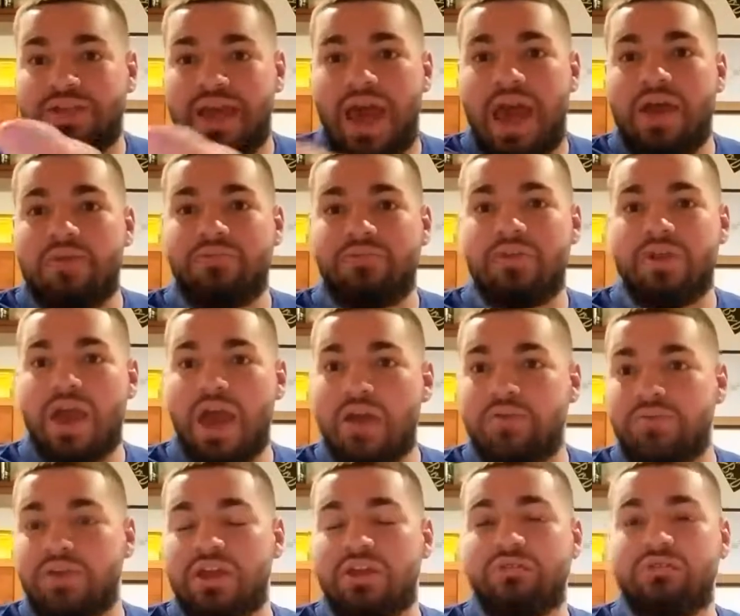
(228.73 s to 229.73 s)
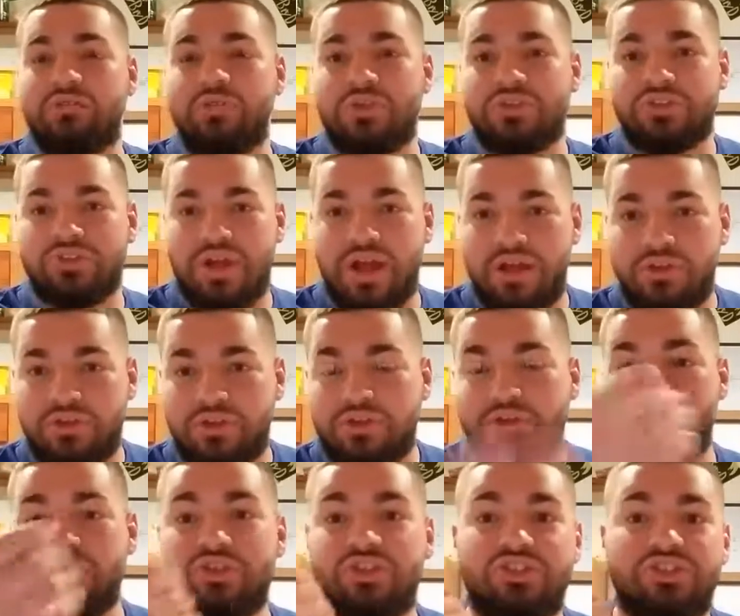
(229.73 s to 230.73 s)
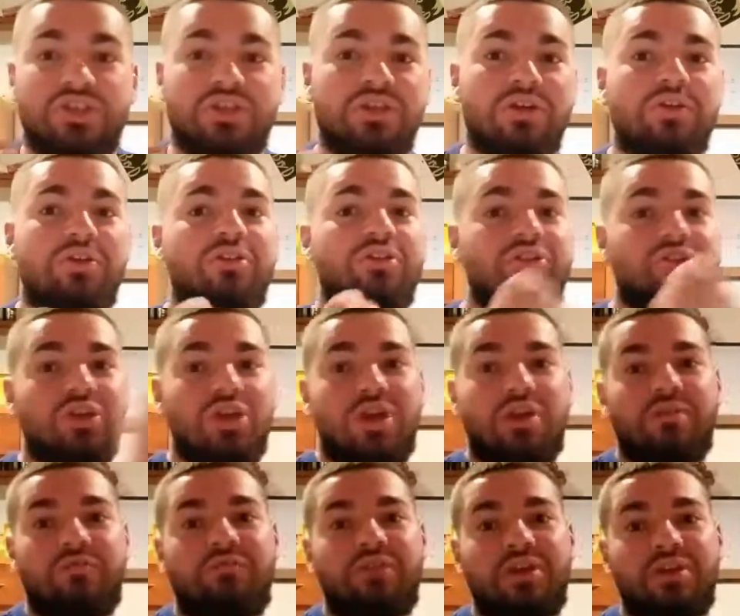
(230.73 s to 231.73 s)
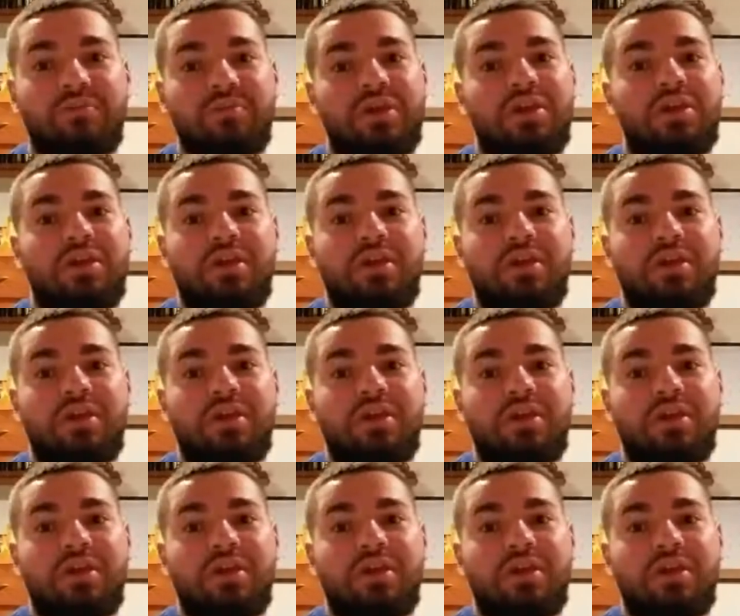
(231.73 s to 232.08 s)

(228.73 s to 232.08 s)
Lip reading: to every influencer out there, and you just sit there and you just feed me,